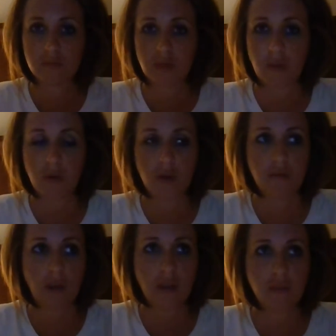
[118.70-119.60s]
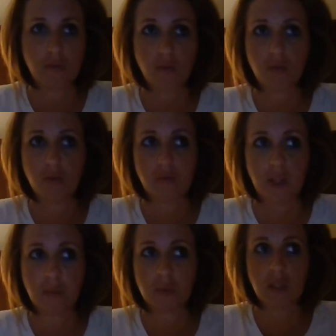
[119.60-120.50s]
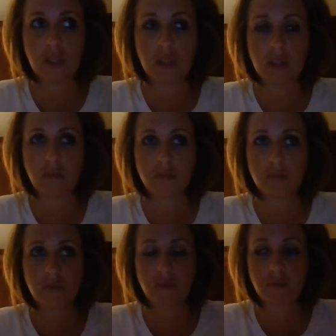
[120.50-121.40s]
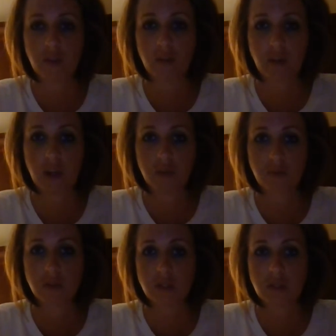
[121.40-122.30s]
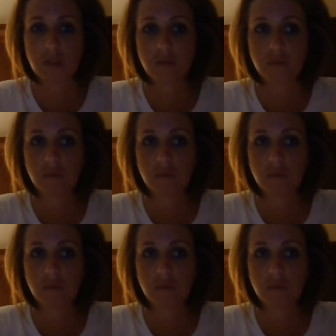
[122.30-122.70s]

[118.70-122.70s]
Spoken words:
they were a faithful family. Their faith was